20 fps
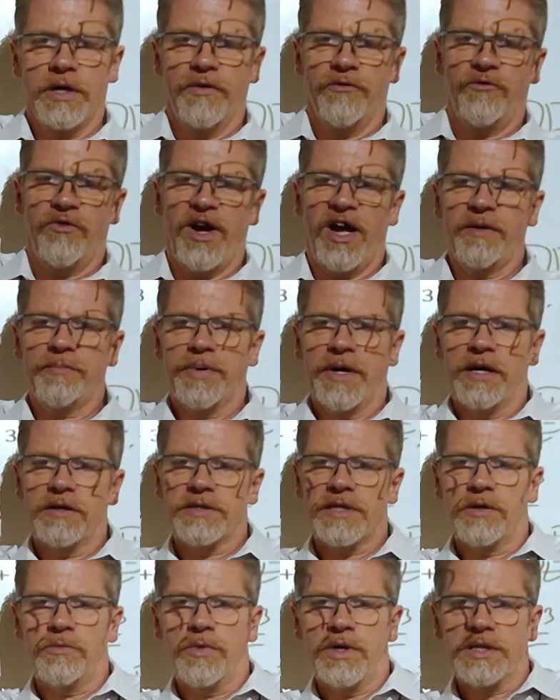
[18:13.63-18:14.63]
5 pounds
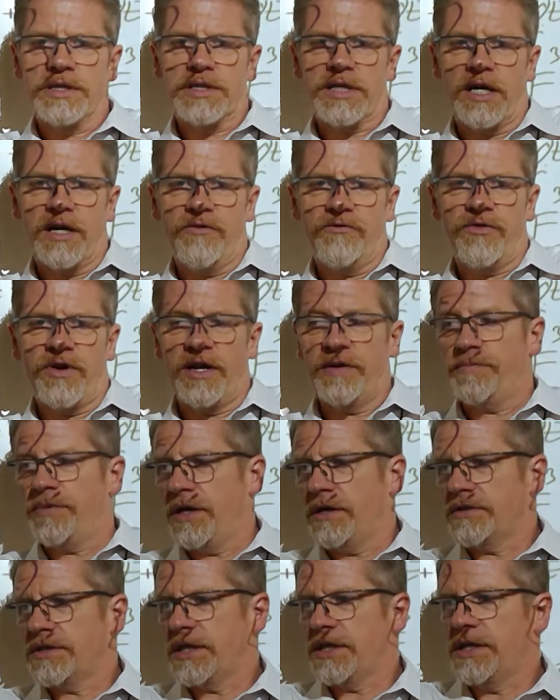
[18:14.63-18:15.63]
on one side, 5
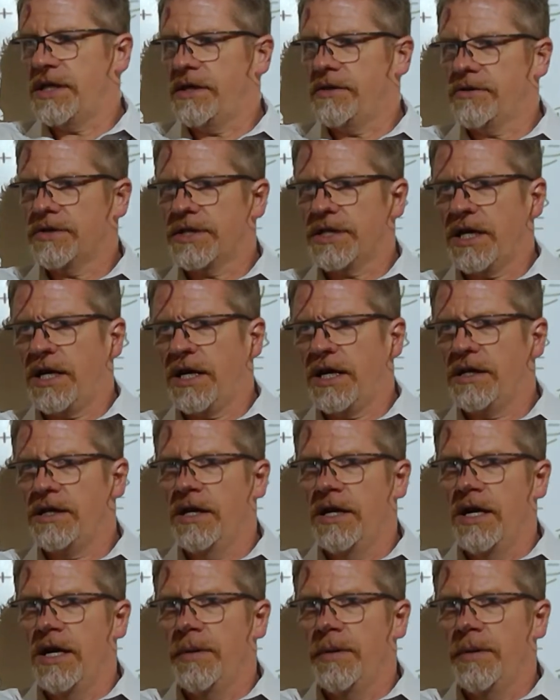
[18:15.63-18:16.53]
pounds on the other side.